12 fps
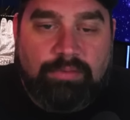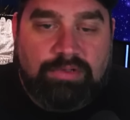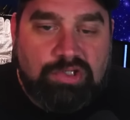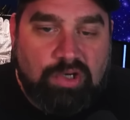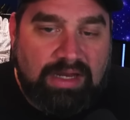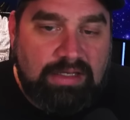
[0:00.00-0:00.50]
I was
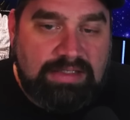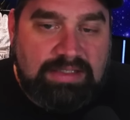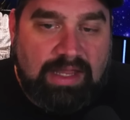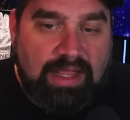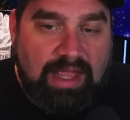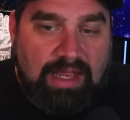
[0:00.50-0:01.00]
trying to
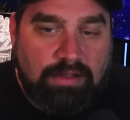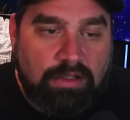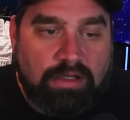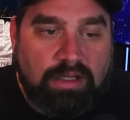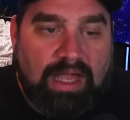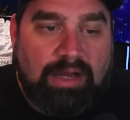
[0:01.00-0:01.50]
say, hey,
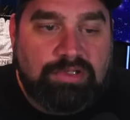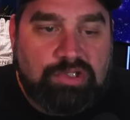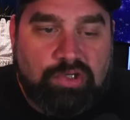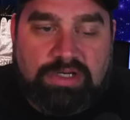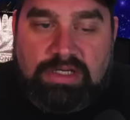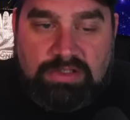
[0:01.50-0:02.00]
look, I was
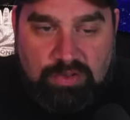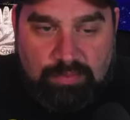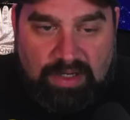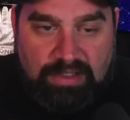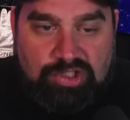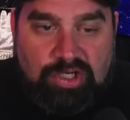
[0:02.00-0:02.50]
drinking too
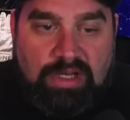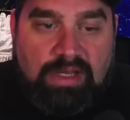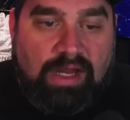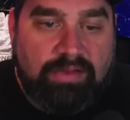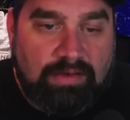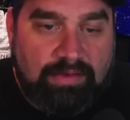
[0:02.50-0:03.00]
much.
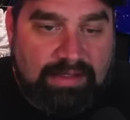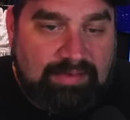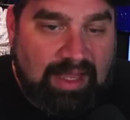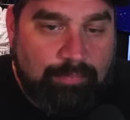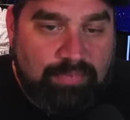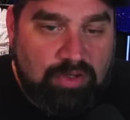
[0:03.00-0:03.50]
And the less
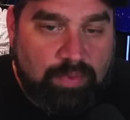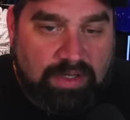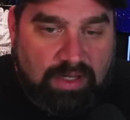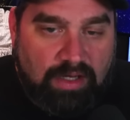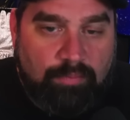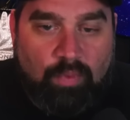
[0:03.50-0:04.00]
happy you
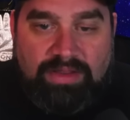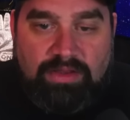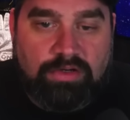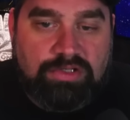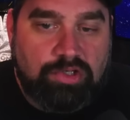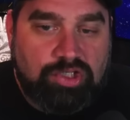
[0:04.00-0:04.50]
become,
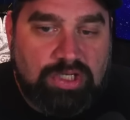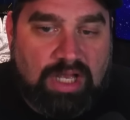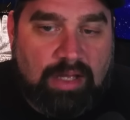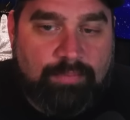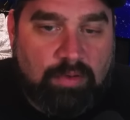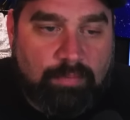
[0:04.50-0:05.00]
whether it's your
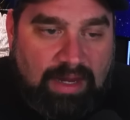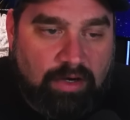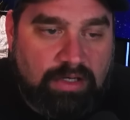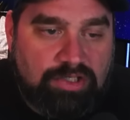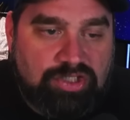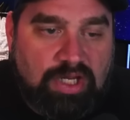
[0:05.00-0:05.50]
job, your
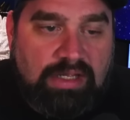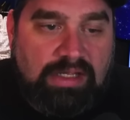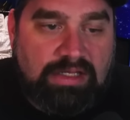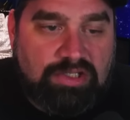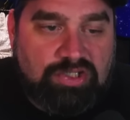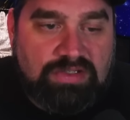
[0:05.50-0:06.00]
marriage,
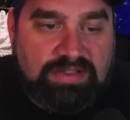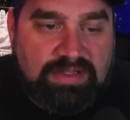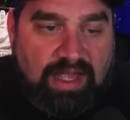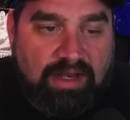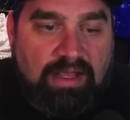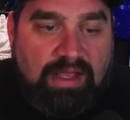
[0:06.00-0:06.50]
it's just
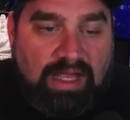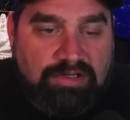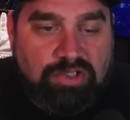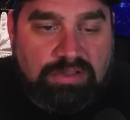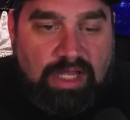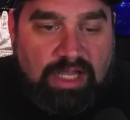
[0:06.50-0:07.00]
that
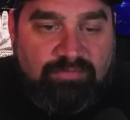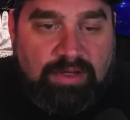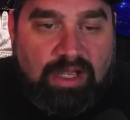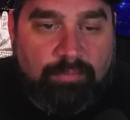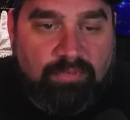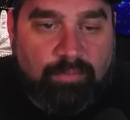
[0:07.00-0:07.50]
as your life
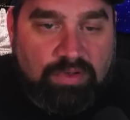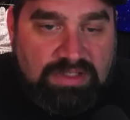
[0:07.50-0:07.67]
becomes